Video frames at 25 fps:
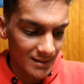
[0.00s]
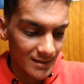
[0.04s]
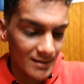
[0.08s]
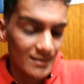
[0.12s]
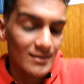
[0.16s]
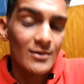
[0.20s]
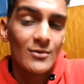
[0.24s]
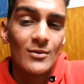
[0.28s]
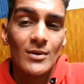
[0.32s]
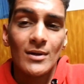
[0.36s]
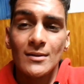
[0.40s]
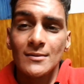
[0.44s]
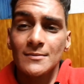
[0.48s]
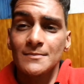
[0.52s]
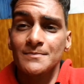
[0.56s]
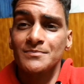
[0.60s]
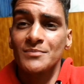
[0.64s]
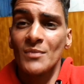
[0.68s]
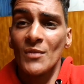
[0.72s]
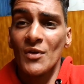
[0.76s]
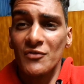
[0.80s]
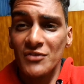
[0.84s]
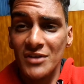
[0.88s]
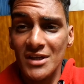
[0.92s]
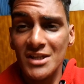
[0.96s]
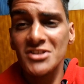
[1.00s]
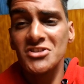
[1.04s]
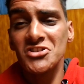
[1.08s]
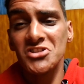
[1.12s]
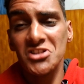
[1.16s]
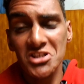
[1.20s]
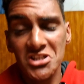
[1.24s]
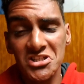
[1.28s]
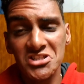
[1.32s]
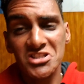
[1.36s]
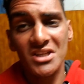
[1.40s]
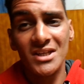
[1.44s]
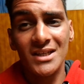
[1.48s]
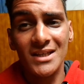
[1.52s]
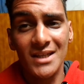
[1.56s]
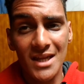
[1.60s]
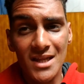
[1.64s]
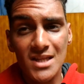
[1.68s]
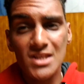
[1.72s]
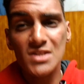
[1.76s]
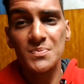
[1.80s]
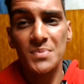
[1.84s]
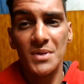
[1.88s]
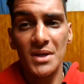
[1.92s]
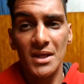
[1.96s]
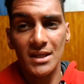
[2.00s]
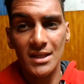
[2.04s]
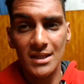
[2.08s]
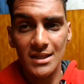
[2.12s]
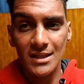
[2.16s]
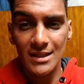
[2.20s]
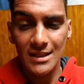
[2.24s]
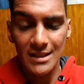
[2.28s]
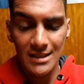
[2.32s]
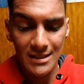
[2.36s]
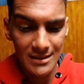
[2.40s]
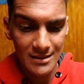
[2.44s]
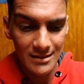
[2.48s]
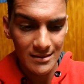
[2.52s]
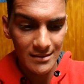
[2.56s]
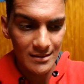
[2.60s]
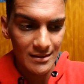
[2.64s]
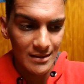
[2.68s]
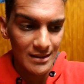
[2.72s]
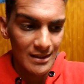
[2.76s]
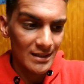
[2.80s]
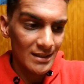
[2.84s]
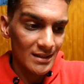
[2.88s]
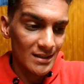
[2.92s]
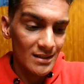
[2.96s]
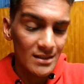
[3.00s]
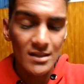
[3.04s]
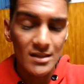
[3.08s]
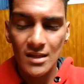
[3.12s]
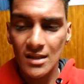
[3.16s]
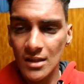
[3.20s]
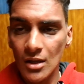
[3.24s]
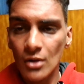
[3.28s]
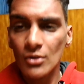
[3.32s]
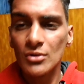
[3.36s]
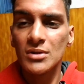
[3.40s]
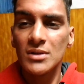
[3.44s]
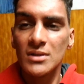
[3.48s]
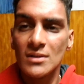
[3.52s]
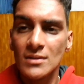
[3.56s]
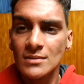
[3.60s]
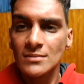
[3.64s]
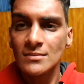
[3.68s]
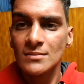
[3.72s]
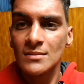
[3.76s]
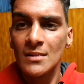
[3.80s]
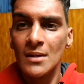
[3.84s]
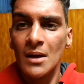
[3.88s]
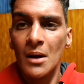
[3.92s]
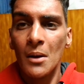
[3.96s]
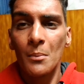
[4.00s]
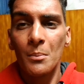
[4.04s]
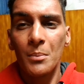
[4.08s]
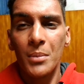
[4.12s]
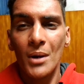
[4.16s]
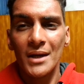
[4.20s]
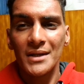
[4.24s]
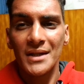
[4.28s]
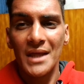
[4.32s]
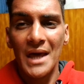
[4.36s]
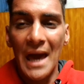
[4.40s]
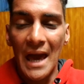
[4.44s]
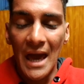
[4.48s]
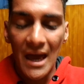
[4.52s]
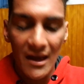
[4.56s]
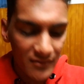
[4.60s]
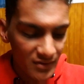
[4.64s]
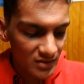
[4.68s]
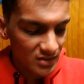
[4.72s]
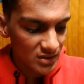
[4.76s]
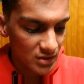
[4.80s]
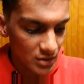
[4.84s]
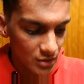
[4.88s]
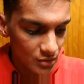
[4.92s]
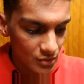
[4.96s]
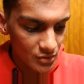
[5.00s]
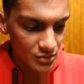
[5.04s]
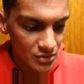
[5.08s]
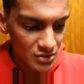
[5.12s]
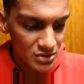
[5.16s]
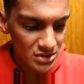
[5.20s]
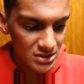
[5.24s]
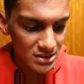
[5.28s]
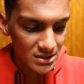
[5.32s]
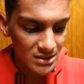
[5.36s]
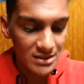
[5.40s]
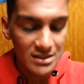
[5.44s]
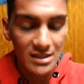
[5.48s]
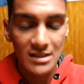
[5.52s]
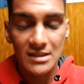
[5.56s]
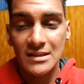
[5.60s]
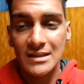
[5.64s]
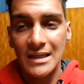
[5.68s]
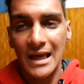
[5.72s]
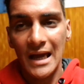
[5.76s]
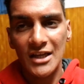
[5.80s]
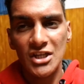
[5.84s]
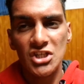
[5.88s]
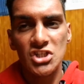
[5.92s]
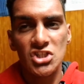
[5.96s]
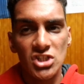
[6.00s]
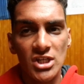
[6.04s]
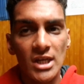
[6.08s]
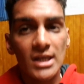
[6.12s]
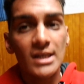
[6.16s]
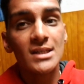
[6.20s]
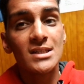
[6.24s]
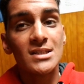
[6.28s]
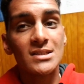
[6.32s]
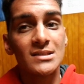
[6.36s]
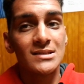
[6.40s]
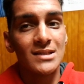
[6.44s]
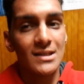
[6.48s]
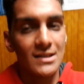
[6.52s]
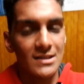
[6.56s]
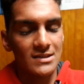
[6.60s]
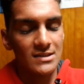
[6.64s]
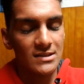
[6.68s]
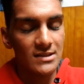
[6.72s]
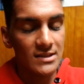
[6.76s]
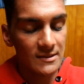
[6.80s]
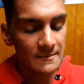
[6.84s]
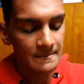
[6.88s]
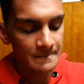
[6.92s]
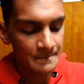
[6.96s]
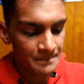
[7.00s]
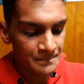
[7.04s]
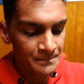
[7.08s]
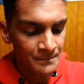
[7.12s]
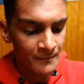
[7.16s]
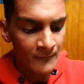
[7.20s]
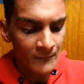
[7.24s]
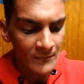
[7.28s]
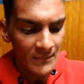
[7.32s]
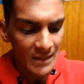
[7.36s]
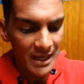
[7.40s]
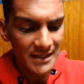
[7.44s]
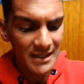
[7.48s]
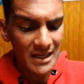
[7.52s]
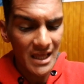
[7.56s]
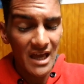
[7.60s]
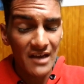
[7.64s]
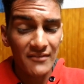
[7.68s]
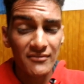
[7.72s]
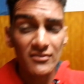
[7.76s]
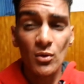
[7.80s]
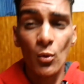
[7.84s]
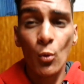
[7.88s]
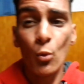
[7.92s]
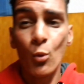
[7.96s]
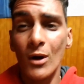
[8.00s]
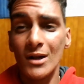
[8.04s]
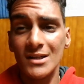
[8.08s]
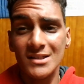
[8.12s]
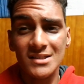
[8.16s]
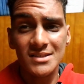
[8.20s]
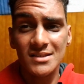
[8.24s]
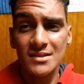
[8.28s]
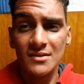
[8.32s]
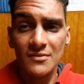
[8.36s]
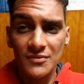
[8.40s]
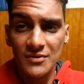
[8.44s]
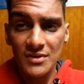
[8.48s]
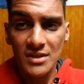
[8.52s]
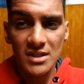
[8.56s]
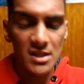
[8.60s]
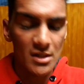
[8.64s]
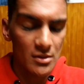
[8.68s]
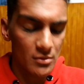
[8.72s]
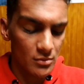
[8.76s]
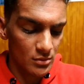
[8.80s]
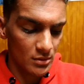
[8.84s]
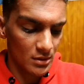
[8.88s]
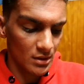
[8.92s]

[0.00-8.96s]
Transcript: well, VHT is a great spray in total, but I haven't used the Nite shades just yet, and I haven't watched the video